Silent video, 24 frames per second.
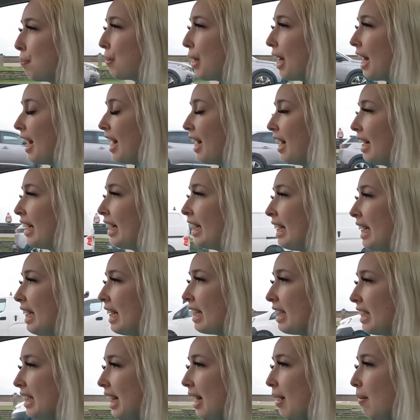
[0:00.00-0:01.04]
but
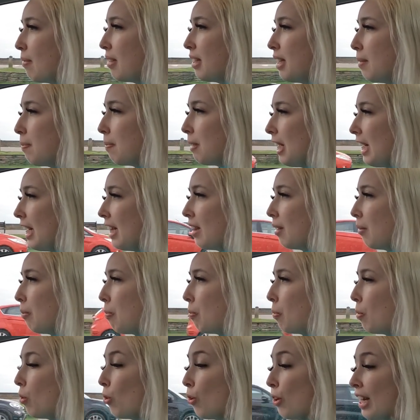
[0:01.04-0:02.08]
seems to be in the
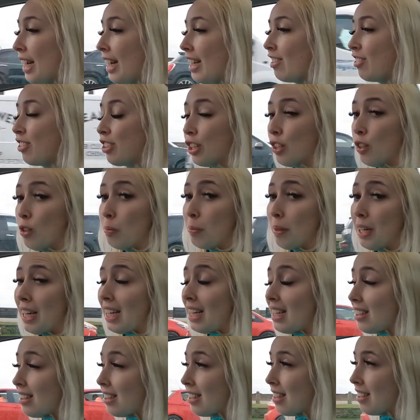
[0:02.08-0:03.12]
mornings Uber
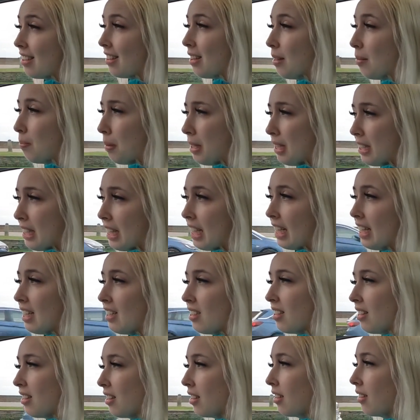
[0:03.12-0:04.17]
Eats is the
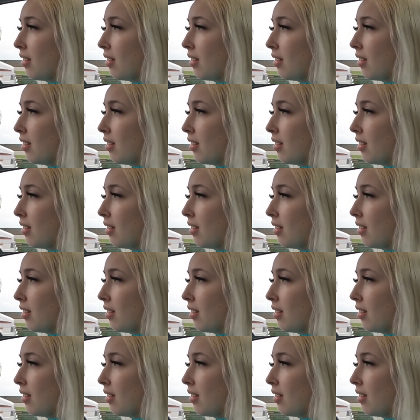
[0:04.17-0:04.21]
busiest.